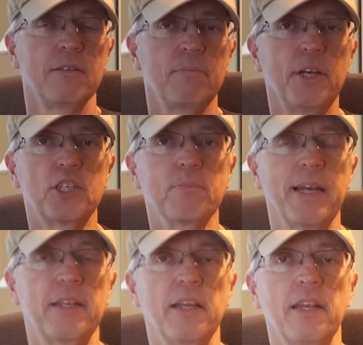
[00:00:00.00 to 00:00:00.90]
pitched my
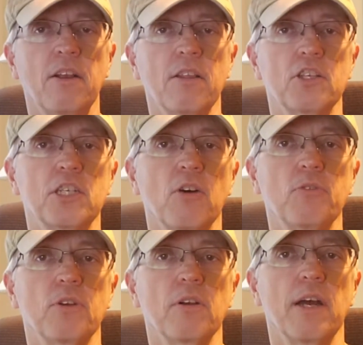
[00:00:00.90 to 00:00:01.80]
tent near the
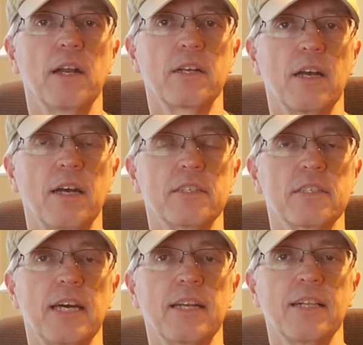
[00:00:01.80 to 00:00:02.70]
shelter on the
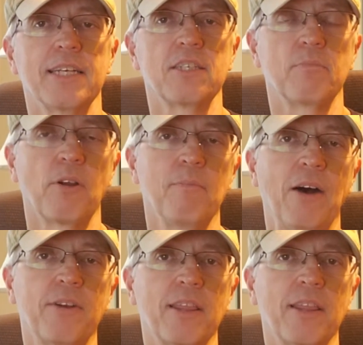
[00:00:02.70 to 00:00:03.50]
side of Glastonbury Mountain,